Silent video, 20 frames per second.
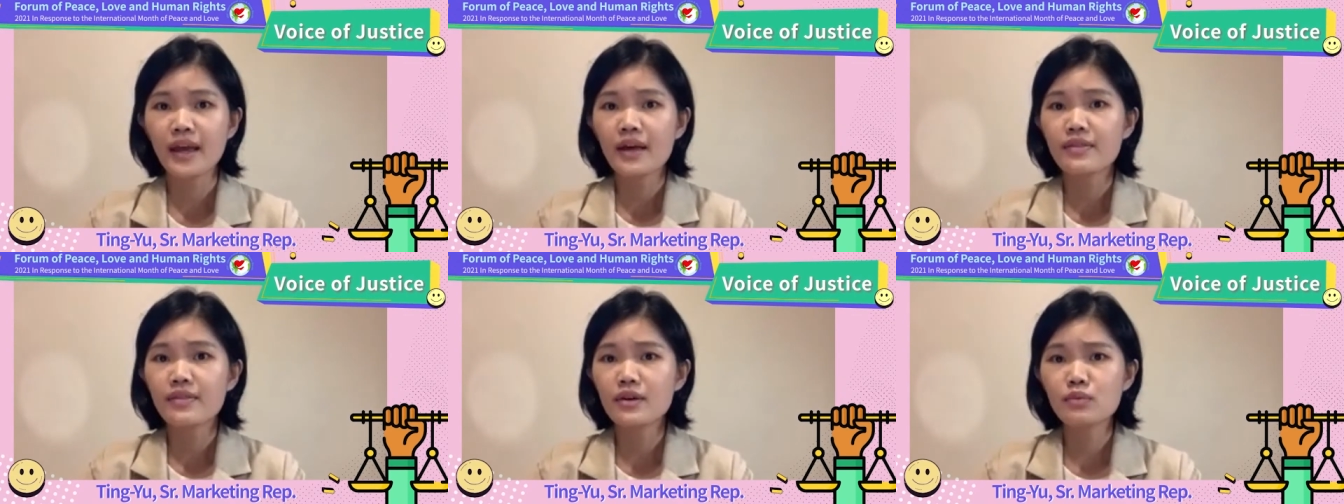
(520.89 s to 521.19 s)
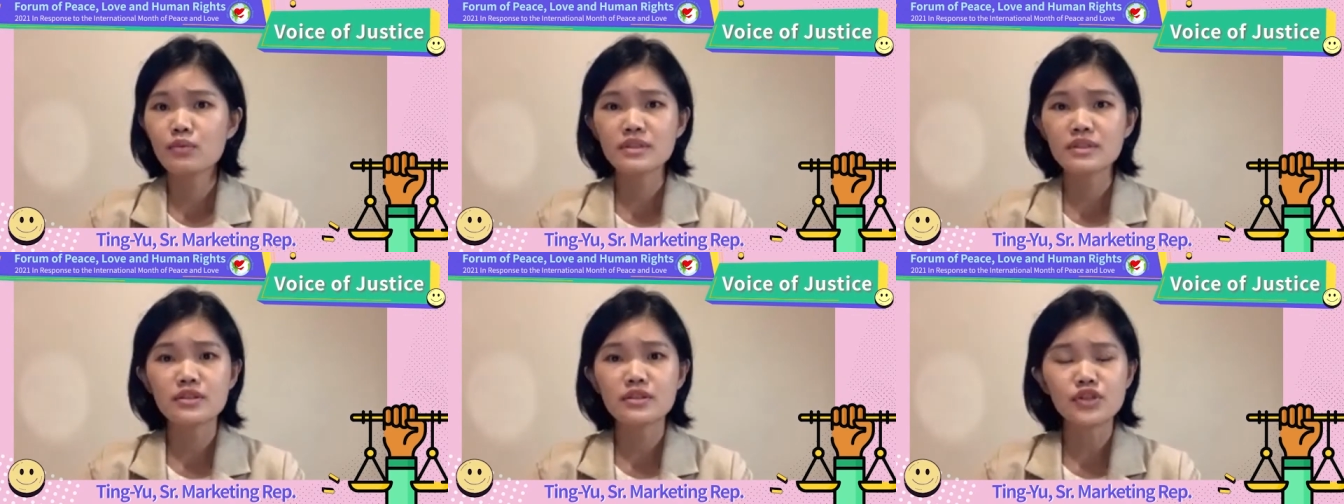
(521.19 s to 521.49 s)
There
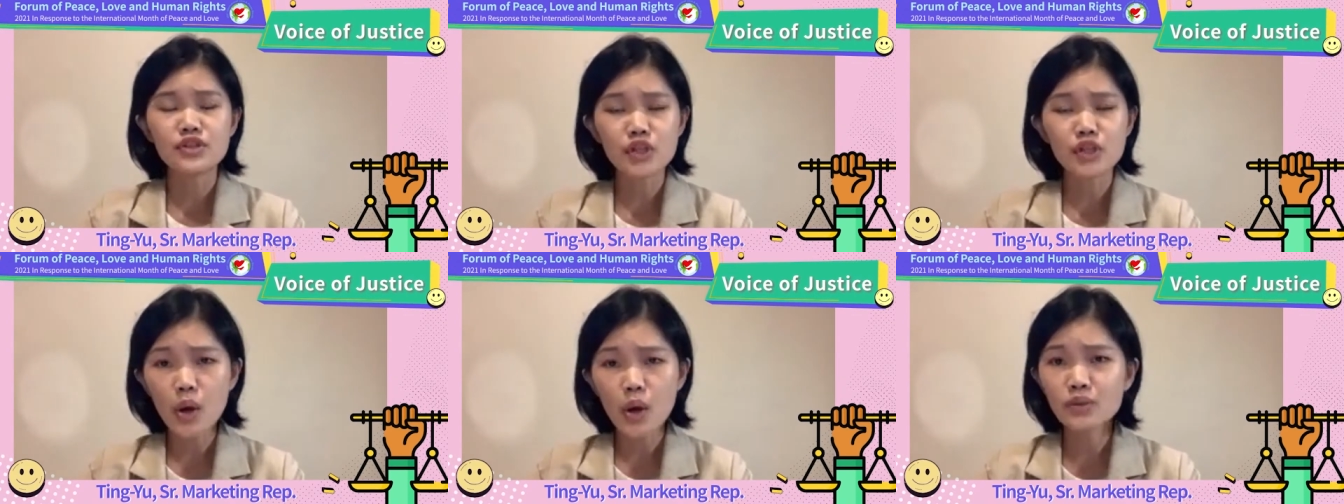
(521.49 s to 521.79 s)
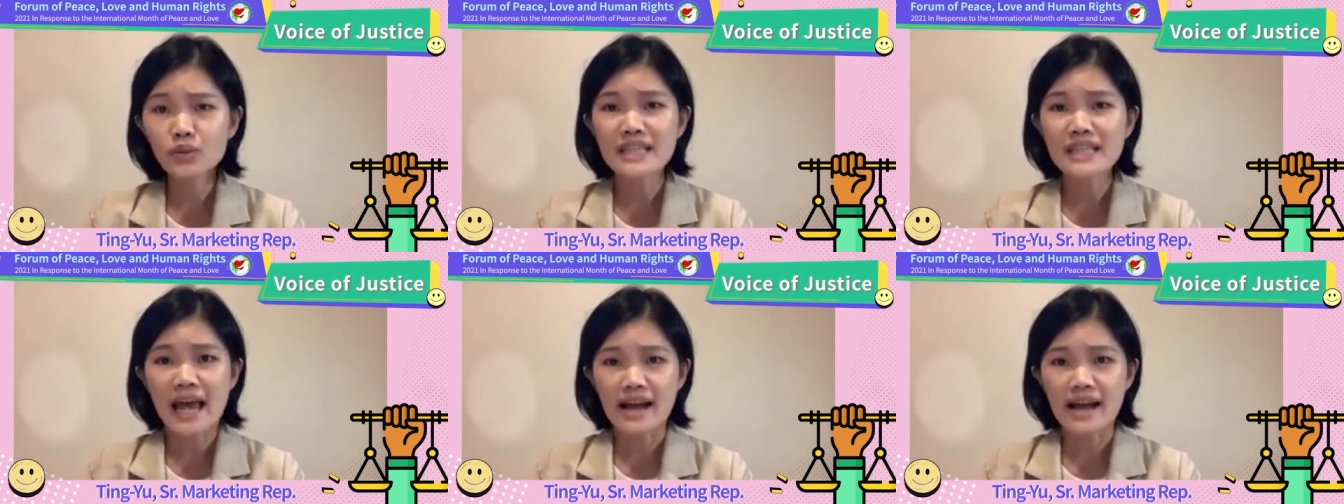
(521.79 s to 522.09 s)
was
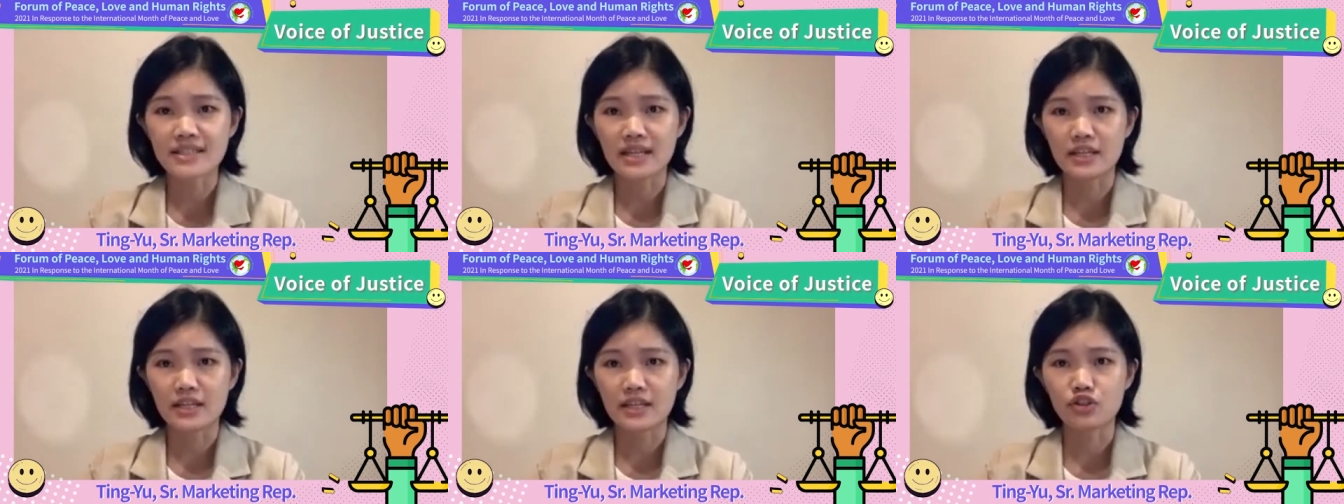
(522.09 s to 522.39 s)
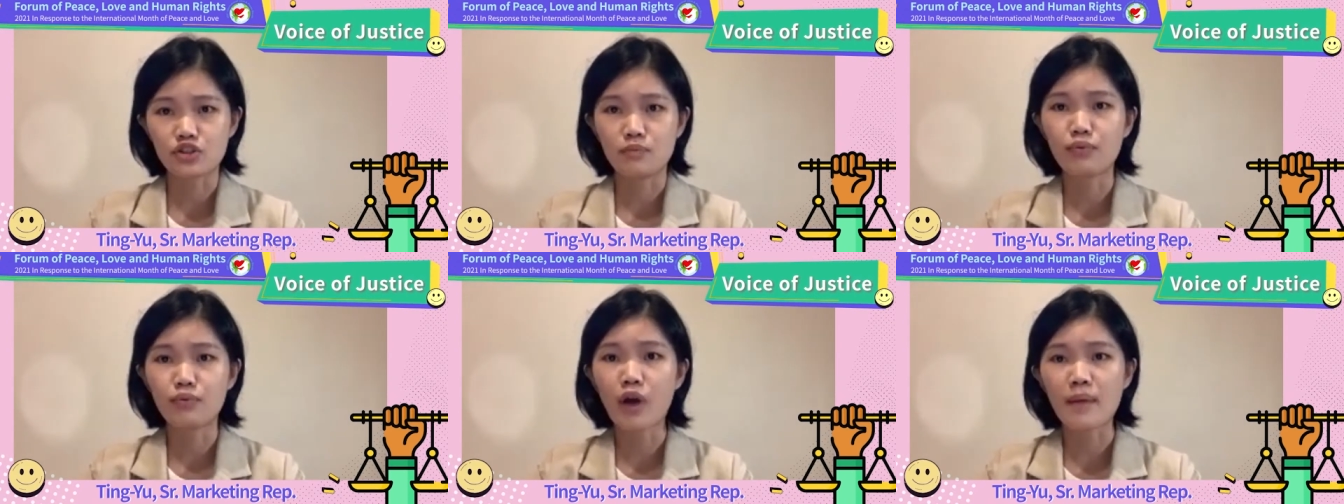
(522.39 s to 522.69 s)
no
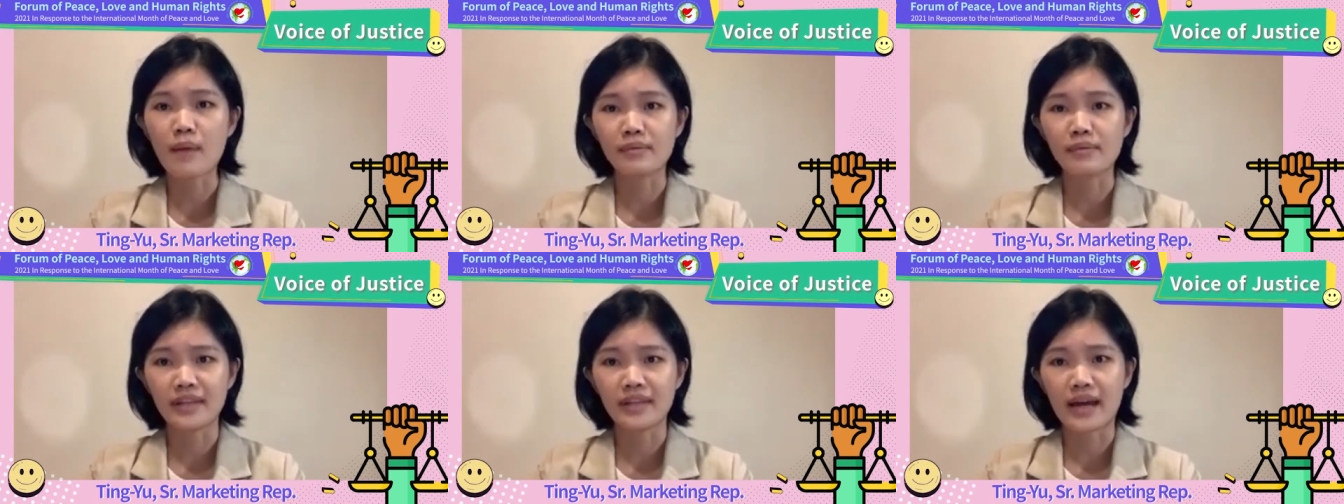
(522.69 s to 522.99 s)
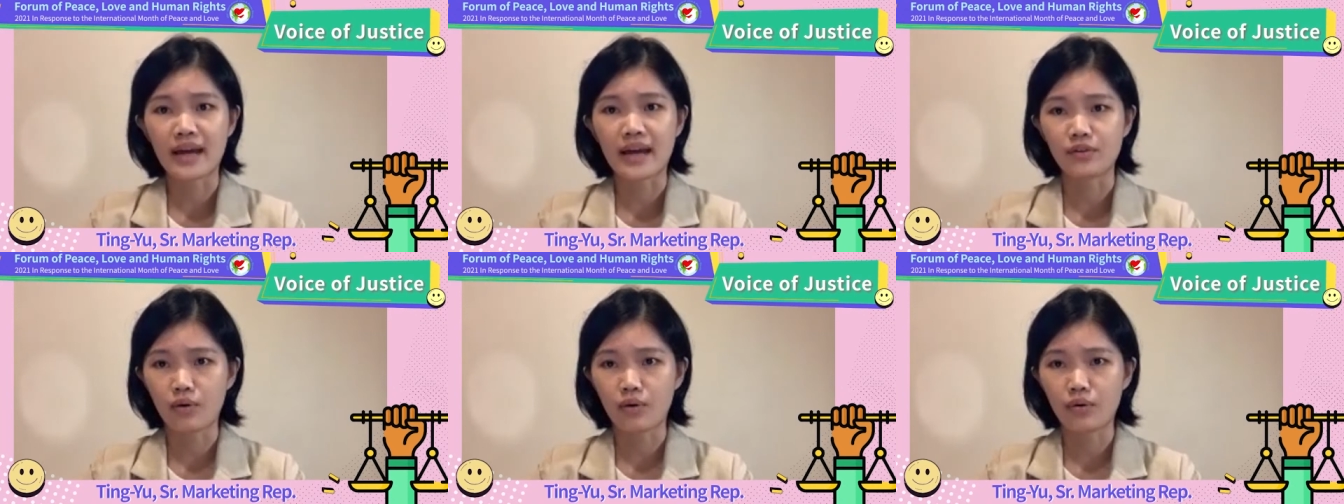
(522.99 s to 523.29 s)
taxation problem
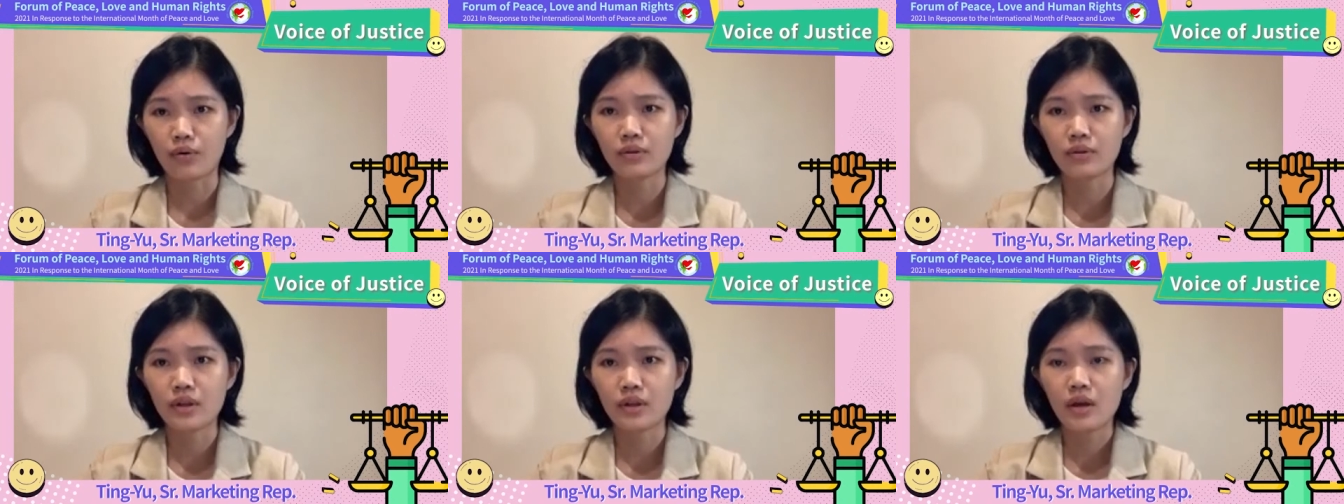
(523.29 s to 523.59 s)
at all.